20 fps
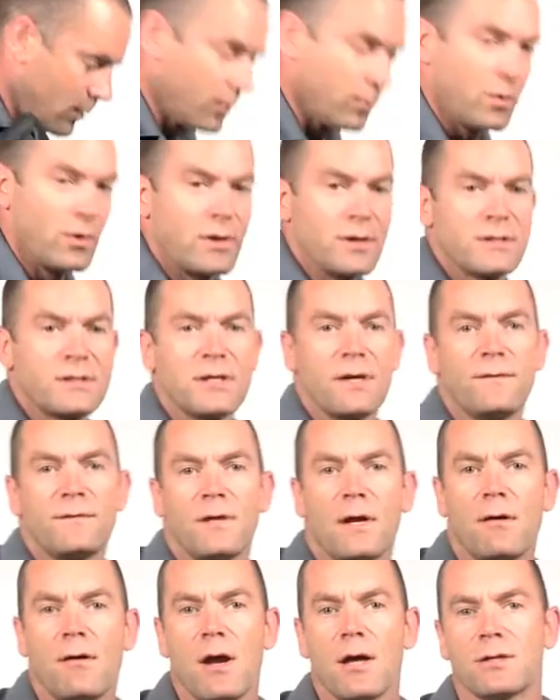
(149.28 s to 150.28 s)
point in a safe
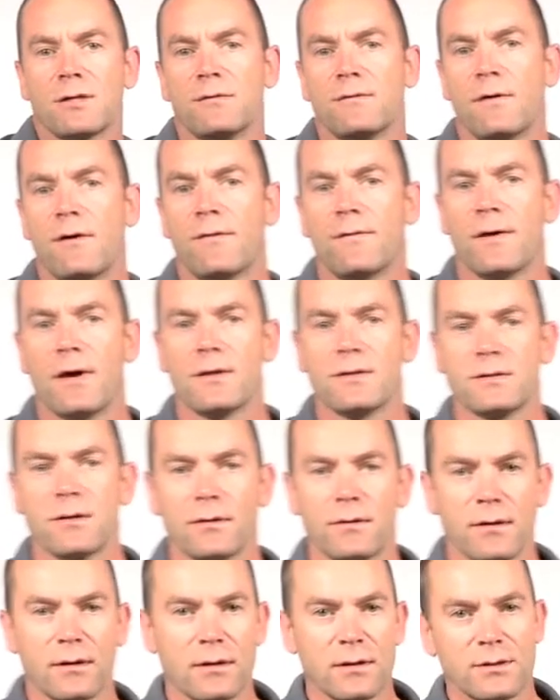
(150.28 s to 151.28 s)
direction, verify there's
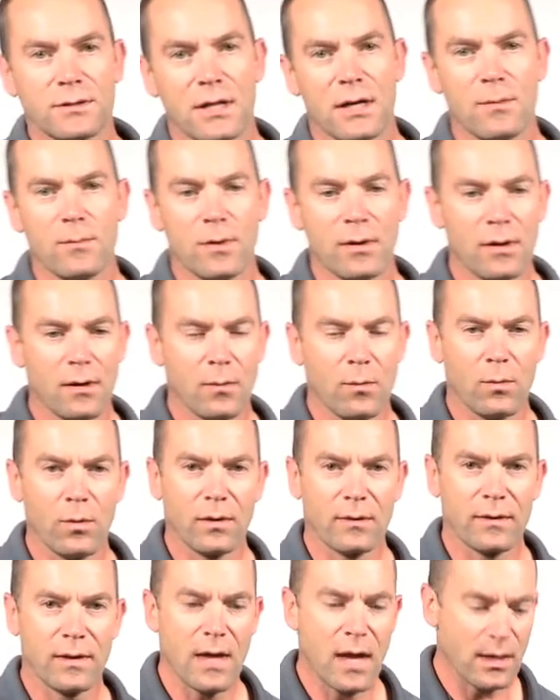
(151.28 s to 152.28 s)
nothing in the chamber,
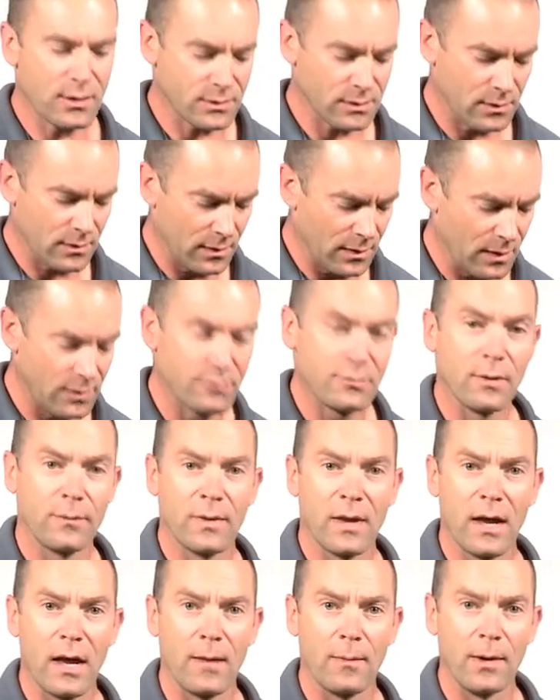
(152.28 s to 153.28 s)
work the action and then drop the
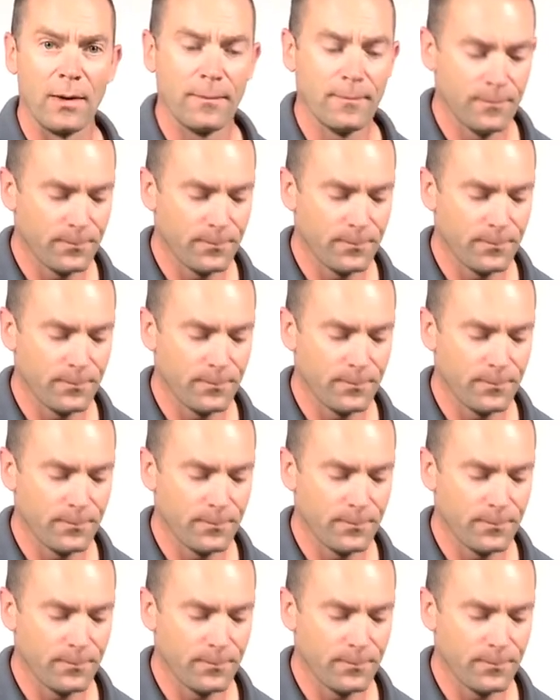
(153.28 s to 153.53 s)
hammer.